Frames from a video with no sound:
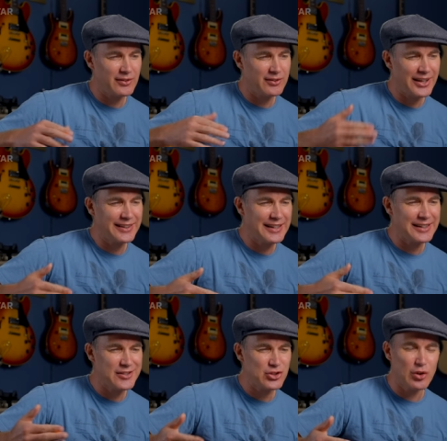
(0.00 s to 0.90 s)
technically
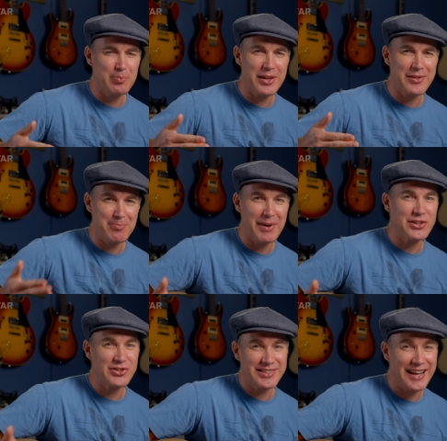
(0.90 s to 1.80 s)
it should be the
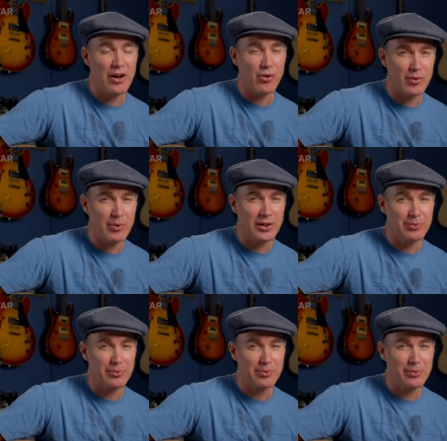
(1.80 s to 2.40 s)
major scale that works,